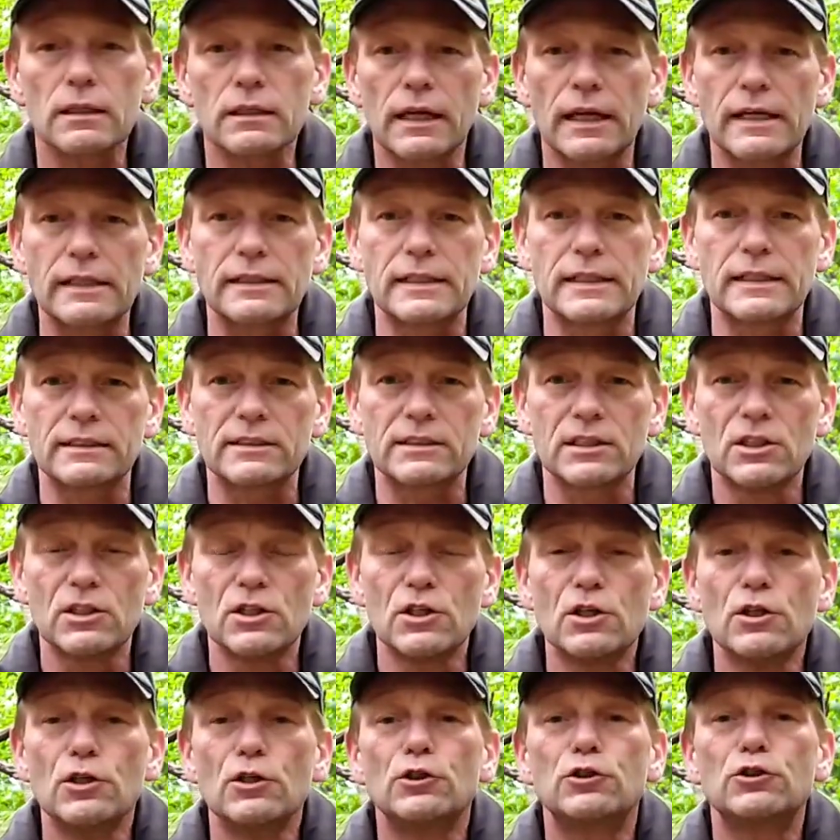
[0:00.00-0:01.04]
like this,
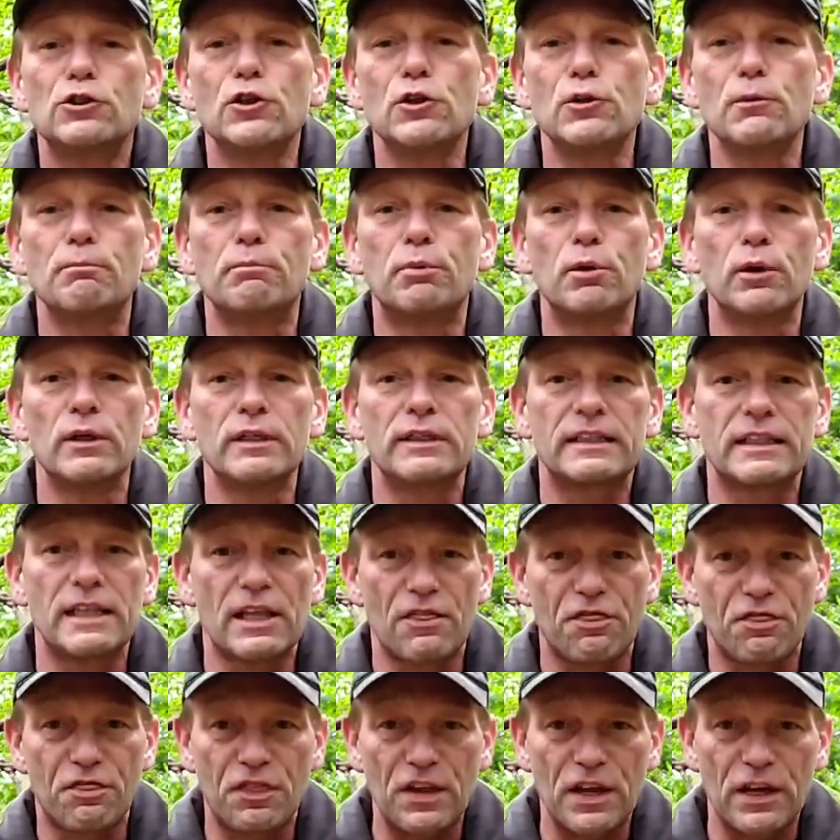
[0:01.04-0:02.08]
to put
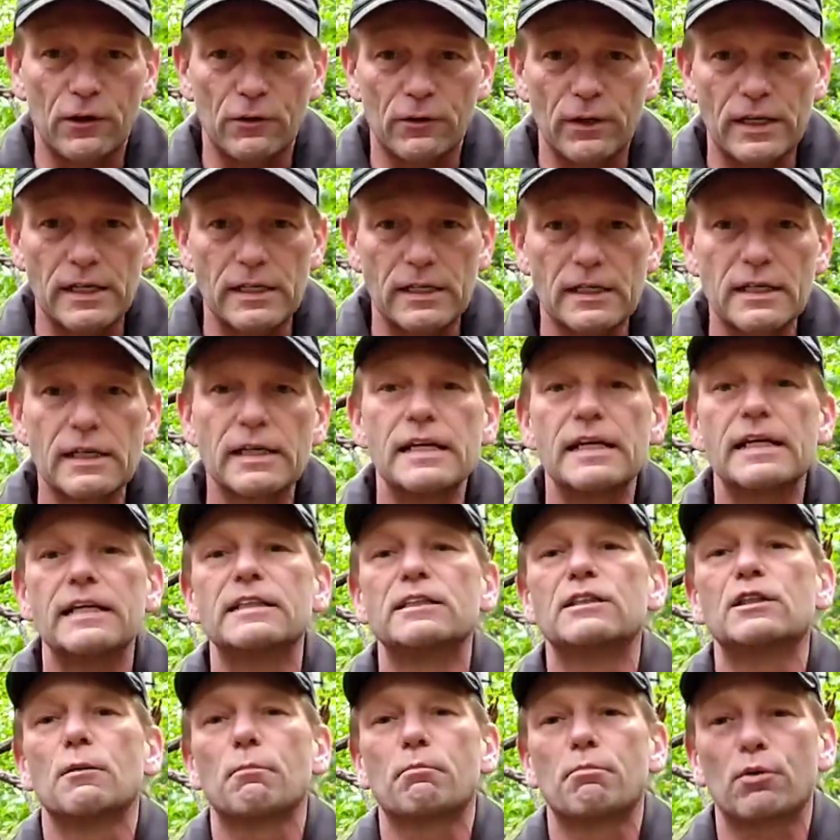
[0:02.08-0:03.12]
the theory
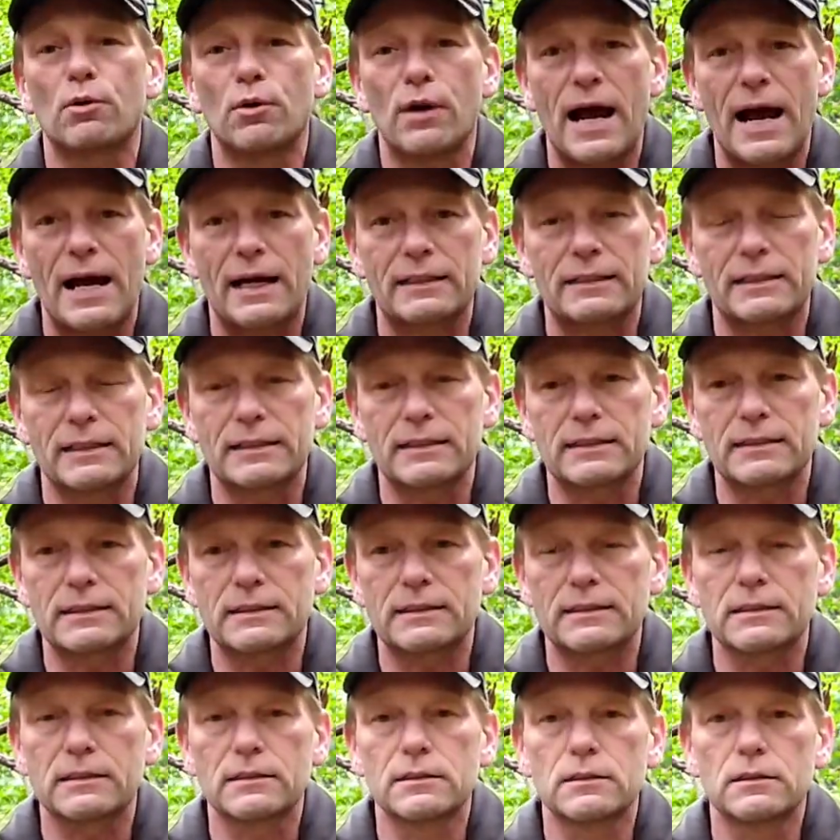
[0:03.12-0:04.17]
into
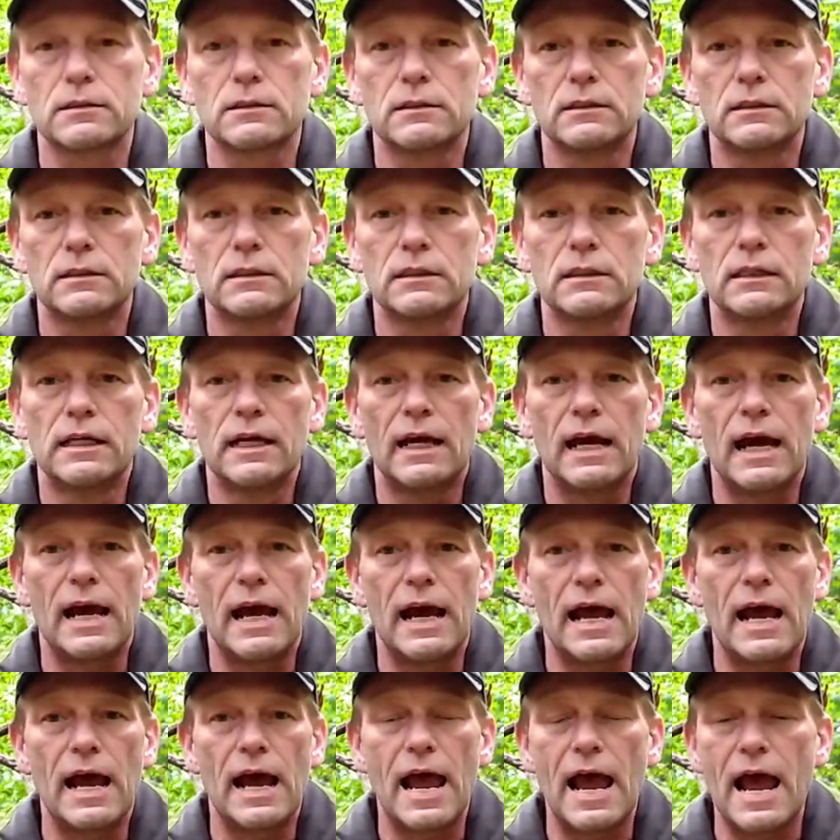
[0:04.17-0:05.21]
practice.
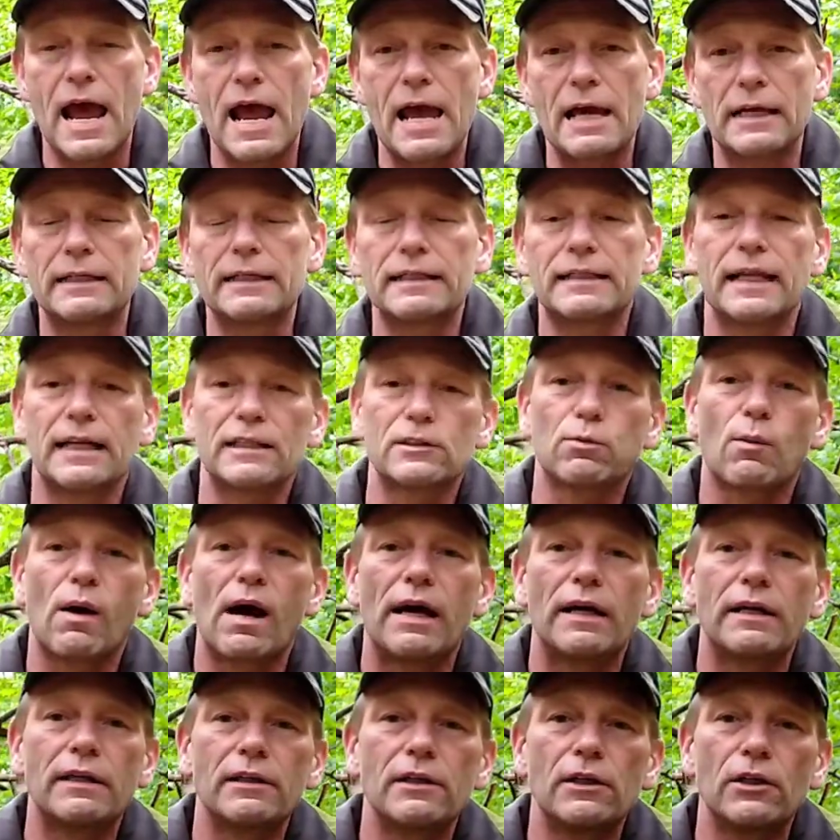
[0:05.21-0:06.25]
And that's
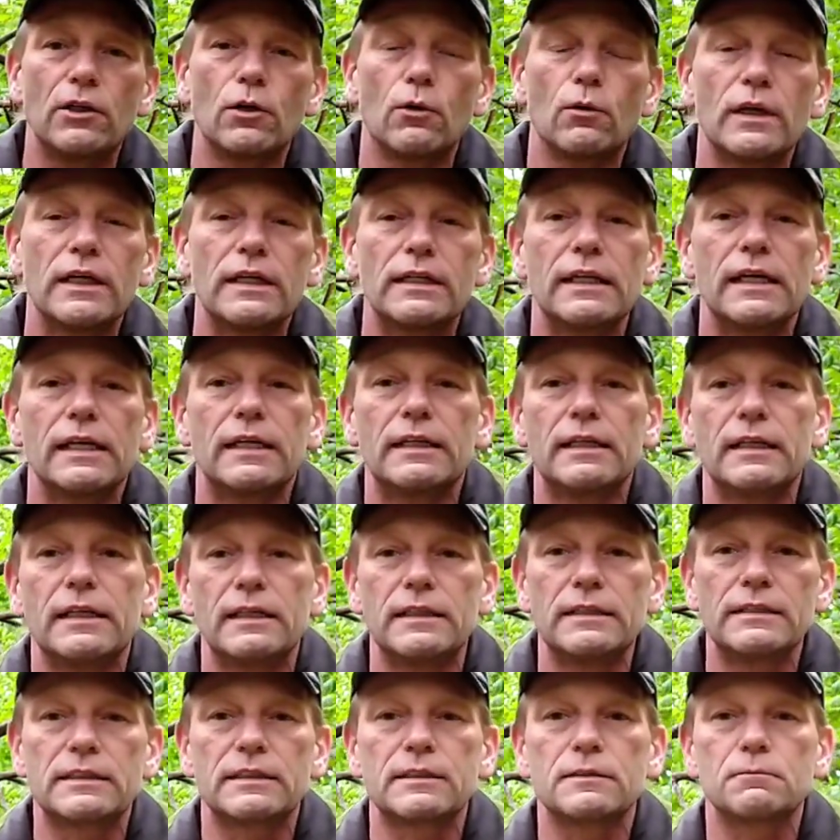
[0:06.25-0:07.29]
why, in
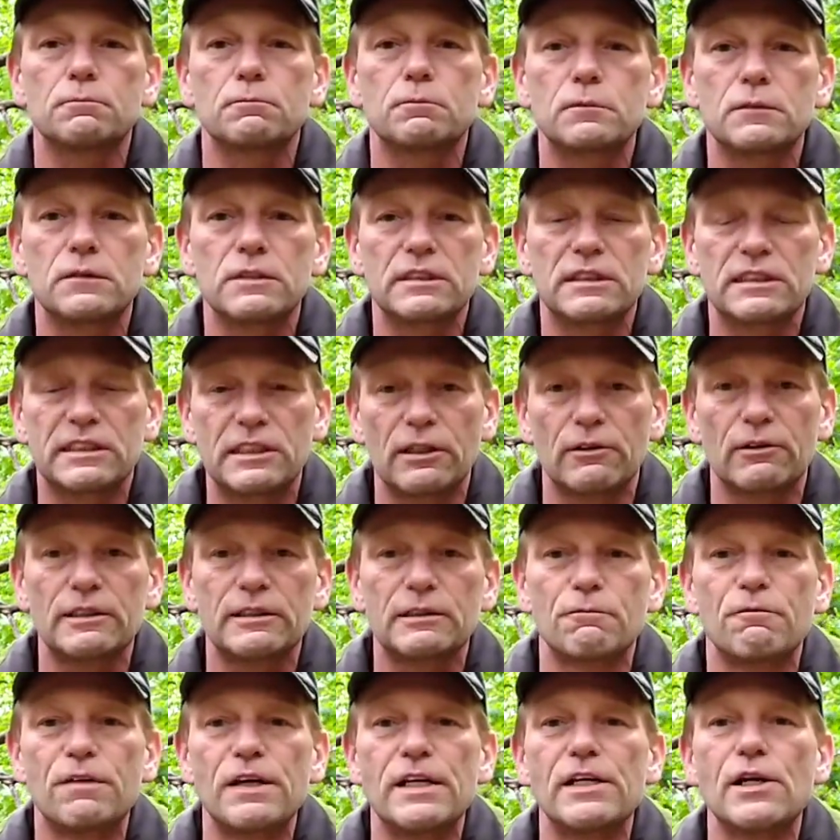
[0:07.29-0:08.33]
these
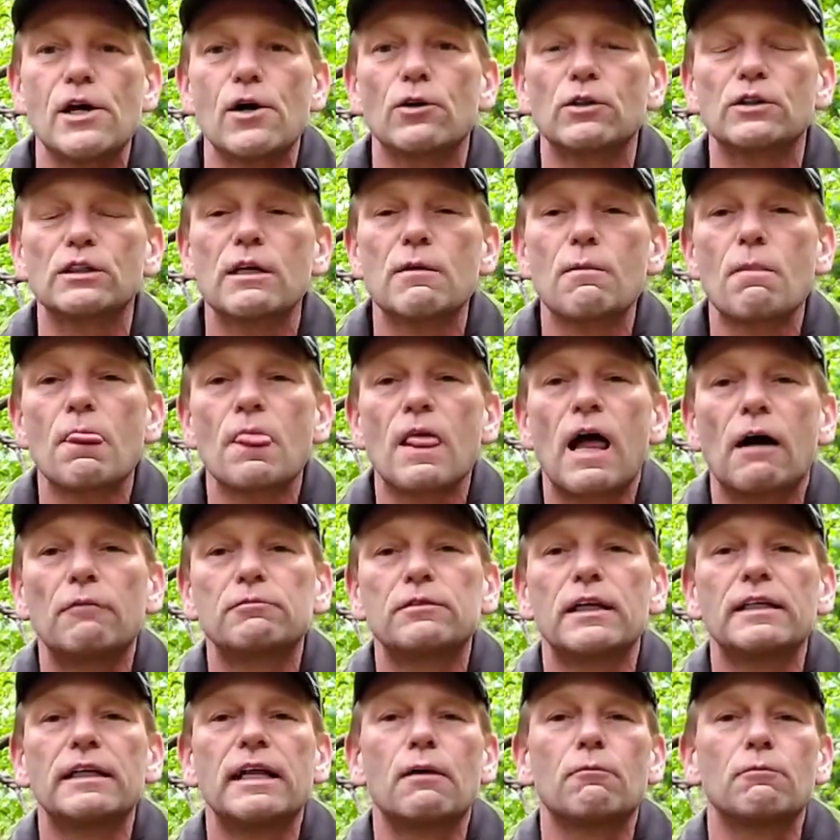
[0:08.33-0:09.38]
series of videos,
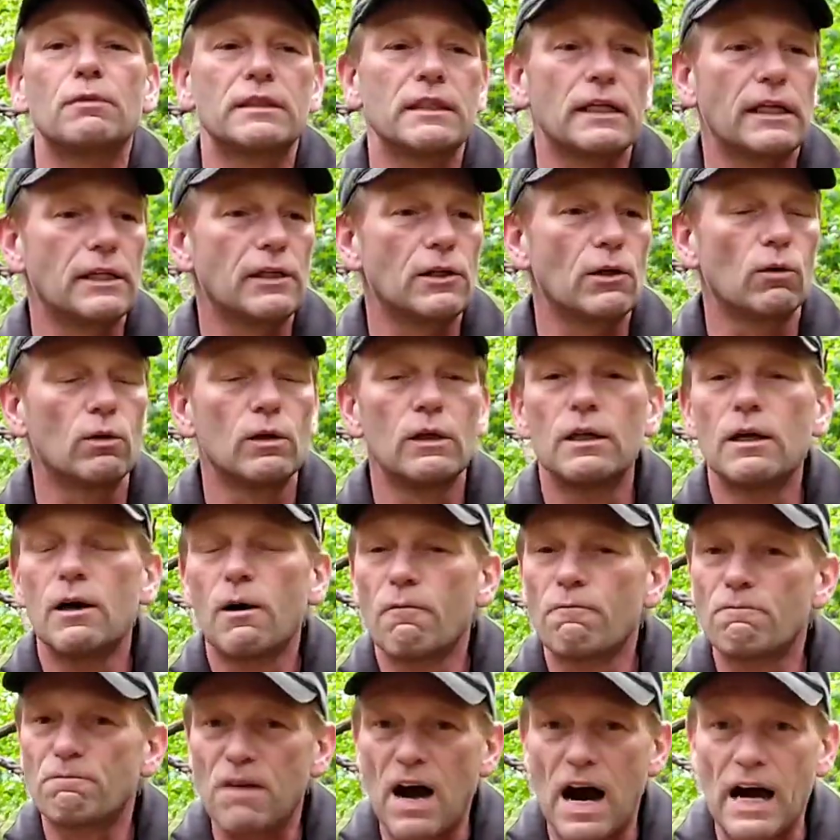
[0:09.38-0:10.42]
I've done that with
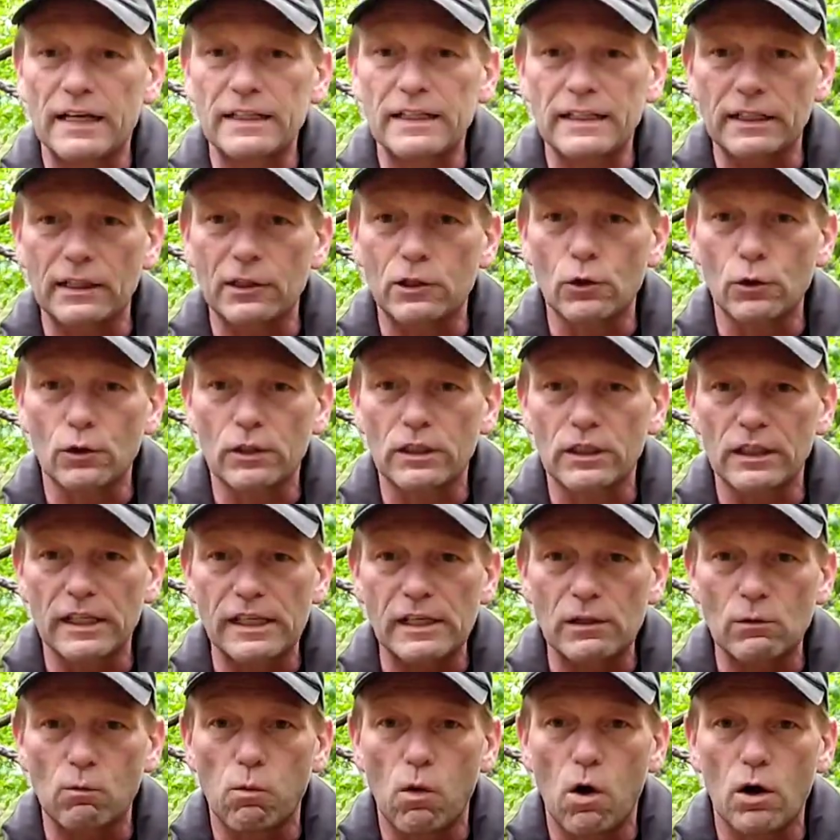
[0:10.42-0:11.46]
finding a good
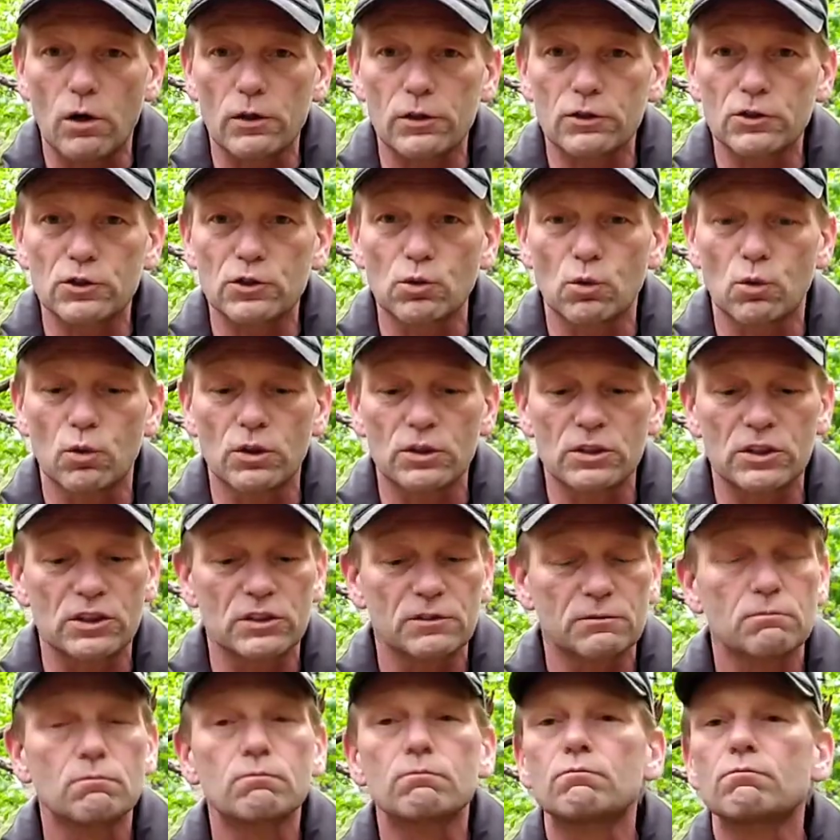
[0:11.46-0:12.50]
clean water
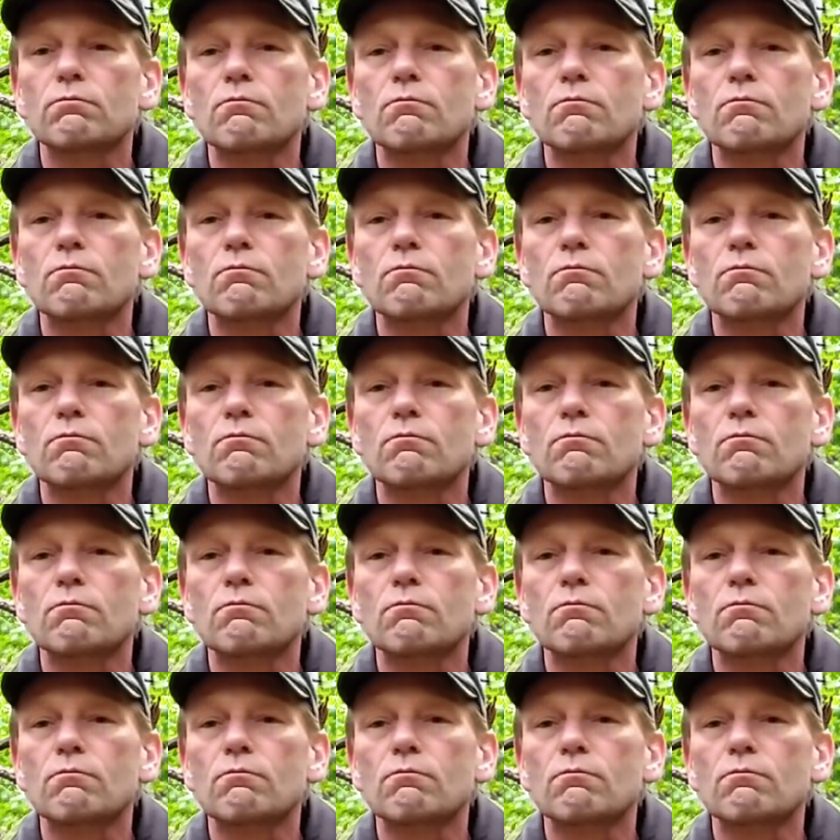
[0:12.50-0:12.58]
source,